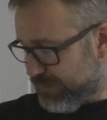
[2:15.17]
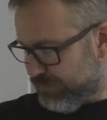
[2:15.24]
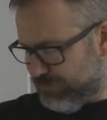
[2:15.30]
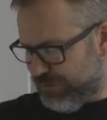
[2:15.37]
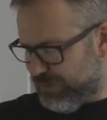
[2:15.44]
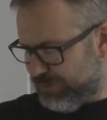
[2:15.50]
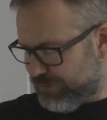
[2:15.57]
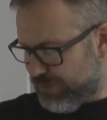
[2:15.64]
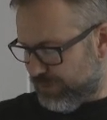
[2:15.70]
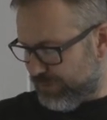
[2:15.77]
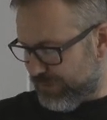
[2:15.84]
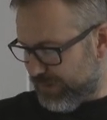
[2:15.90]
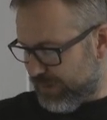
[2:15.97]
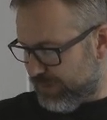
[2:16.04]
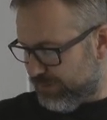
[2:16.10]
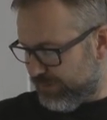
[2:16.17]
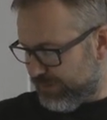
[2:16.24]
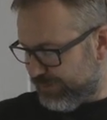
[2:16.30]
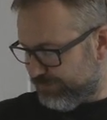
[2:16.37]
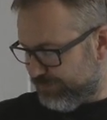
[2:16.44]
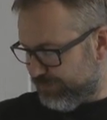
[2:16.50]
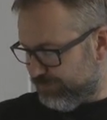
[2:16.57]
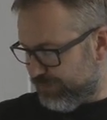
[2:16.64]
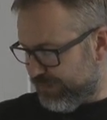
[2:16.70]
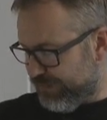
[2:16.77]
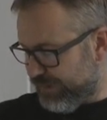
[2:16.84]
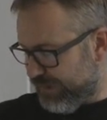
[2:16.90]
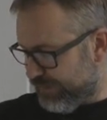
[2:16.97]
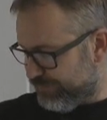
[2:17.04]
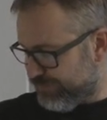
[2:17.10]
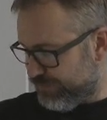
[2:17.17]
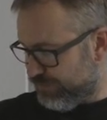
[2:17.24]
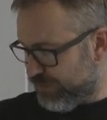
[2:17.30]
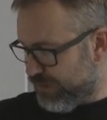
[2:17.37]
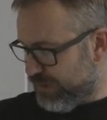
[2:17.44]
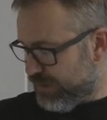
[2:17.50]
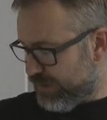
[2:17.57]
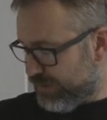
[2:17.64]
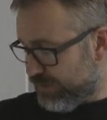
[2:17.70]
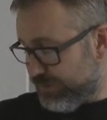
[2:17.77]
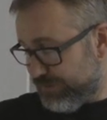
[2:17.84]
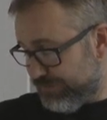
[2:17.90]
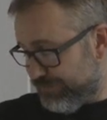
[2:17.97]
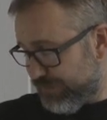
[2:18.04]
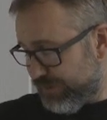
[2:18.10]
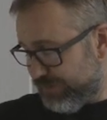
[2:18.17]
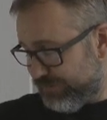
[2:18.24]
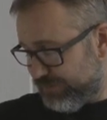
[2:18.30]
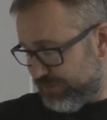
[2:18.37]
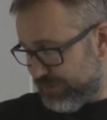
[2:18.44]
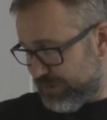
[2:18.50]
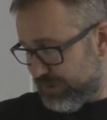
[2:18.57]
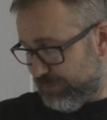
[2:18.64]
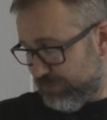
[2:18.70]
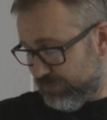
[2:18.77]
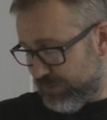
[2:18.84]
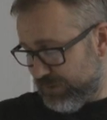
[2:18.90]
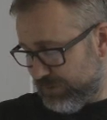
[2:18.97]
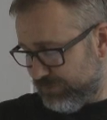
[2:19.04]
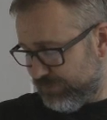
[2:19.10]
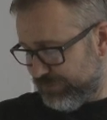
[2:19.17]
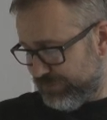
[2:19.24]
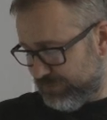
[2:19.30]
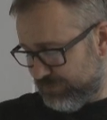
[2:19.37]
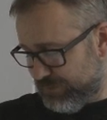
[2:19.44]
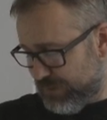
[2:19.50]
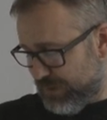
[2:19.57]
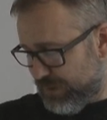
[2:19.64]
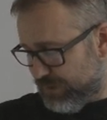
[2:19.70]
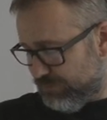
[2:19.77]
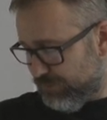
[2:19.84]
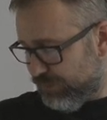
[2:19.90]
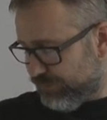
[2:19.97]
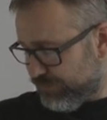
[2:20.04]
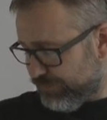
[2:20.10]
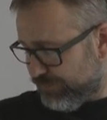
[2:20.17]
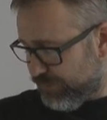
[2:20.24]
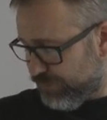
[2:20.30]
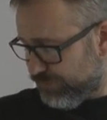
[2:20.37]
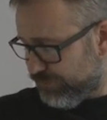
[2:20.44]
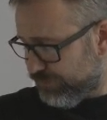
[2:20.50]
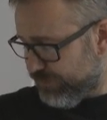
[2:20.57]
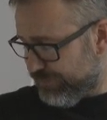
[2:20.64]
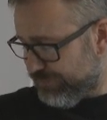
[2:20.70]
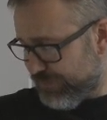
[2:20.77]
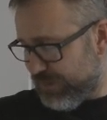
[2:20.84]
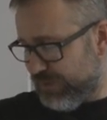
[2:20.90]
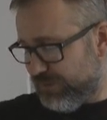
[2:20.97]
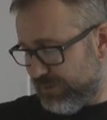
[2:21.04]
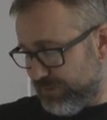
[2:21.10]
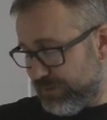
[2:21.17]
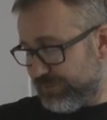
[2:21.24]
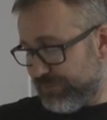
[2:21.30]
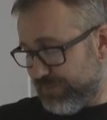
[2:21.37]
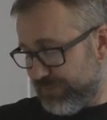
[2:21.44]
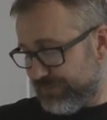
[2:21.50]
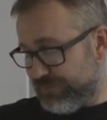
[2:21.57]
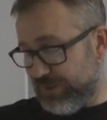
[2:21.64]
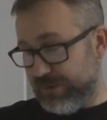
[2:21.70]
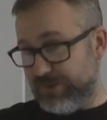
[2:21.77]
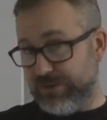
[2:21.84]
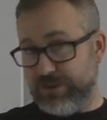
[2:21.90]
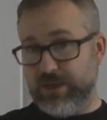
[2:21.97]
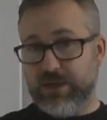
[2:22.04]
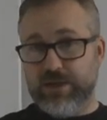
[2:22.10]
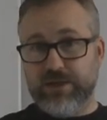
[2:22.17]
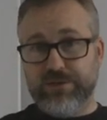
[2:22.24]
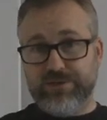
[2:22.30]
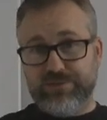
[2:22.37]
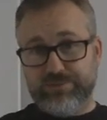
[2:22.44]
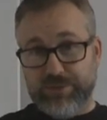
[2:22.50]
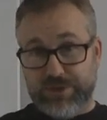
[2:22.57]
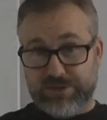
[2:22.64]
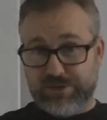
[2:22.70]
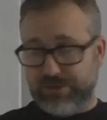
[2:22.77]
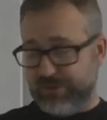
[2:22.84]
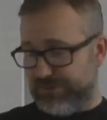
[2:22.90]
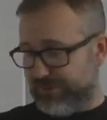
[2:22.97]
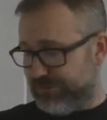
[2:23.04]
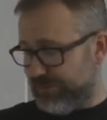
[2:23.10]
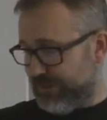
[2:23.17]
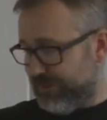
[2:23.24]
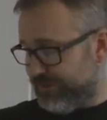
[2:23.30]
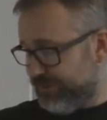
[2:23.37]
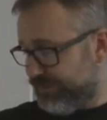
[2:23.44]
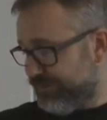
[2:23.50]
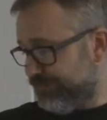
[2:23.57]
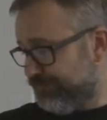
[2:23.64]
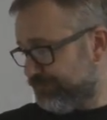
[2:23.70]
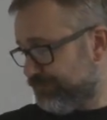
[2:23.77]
"We don't go in there unless we really have to, and I'd advise you to keep away also. Most of those who live there are not very friendly, especially to strangers."